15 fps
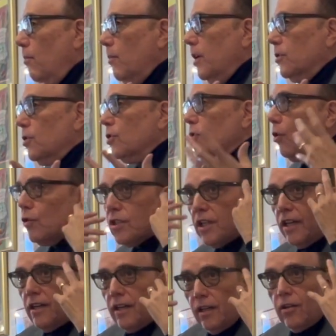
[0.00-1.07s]
It's
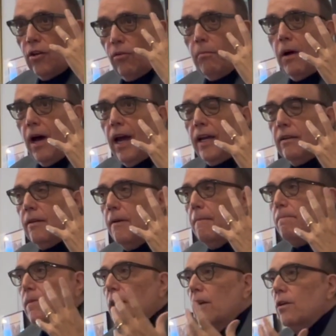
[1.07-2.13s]
associated in their mind.
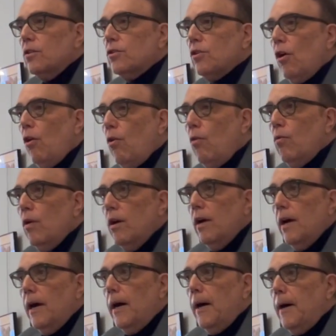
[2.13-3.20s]
So
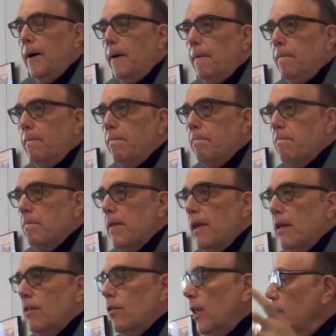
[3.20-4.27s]

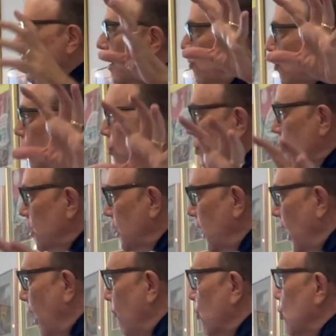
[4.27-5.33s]
those are
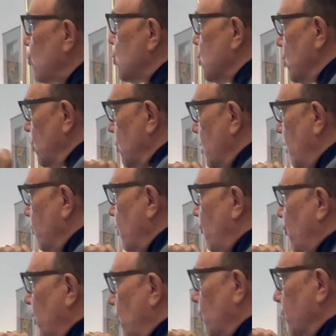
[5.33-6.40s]
the evolution of the
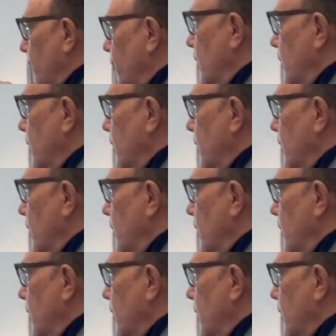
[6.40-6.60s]
field.